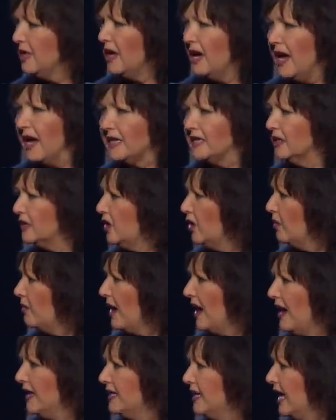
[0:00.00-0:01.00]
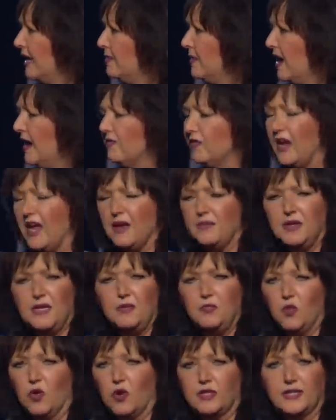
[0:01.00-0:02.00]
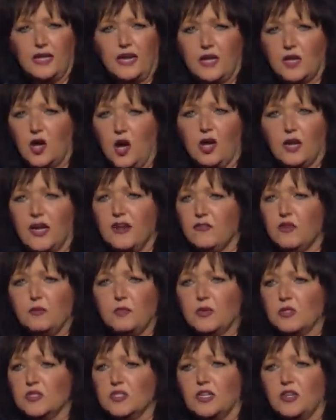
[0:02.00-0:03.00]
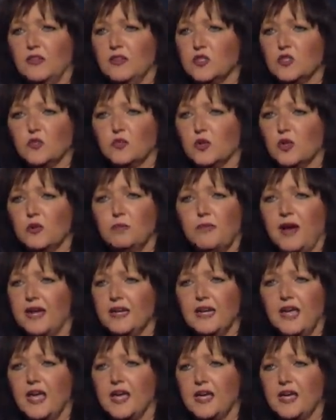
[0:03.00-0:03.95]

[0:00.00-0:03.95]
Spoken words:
I could go by name. How many more could I call every person in this room by name?